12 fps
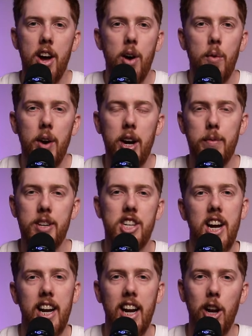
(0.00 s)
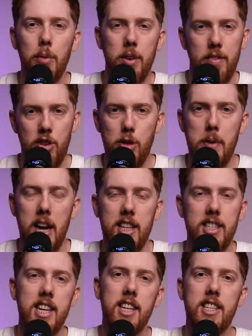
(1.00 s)
We're going to be chatting a little bit of New
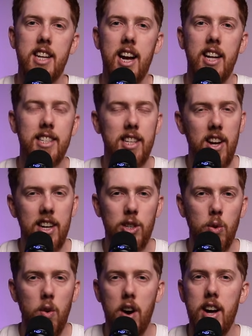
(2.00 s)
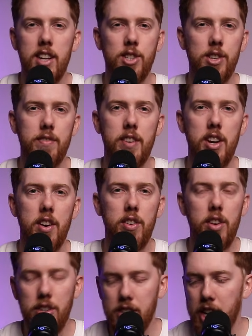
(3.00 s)
Balance here today. It's a nice quiet sort of video,
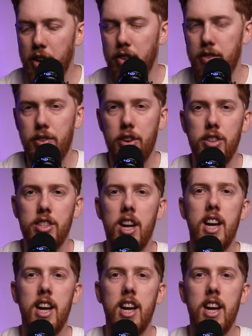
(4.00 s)
no sneaker reviews,